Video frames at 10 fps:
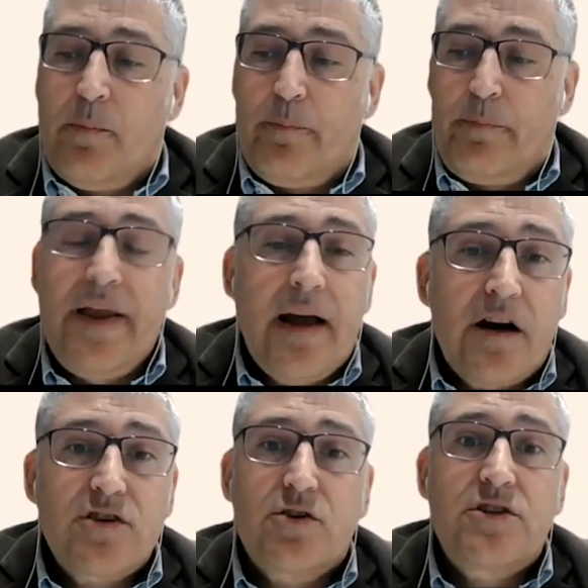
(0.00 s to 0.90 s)

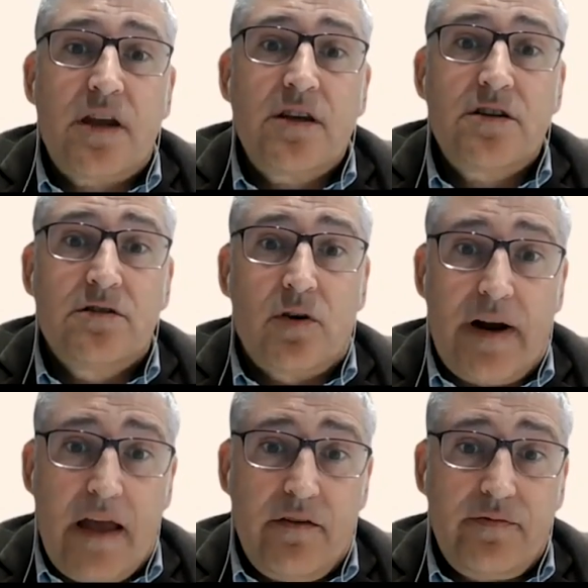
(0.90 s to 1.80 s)
pillars of change in your
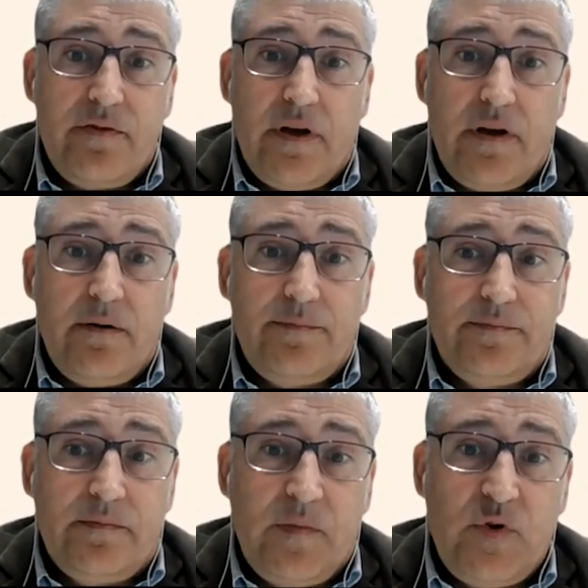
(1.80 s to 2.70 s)
life:
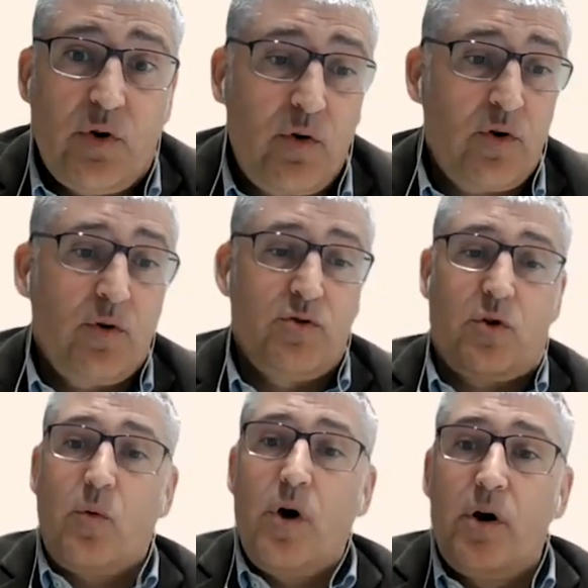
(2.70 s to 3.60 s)

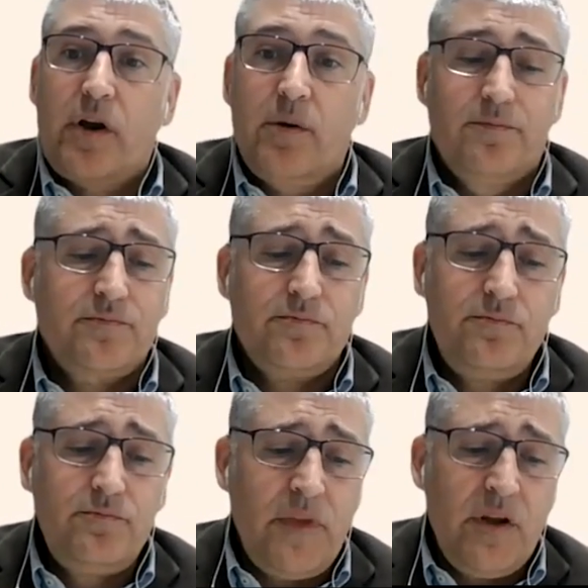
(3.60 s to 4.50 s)
your work,
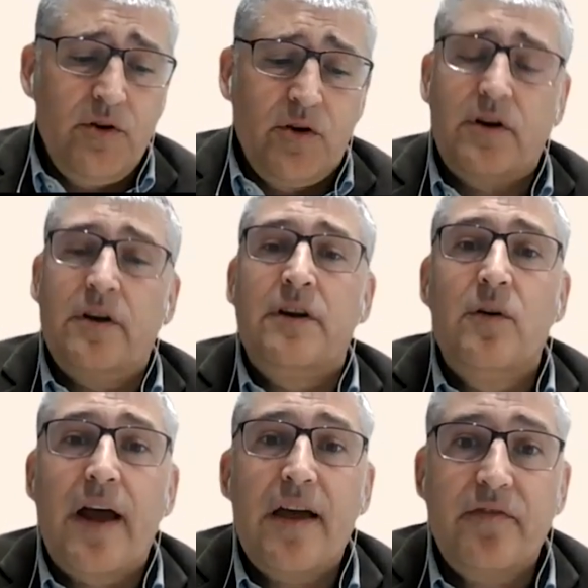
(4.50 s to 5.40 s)
your new life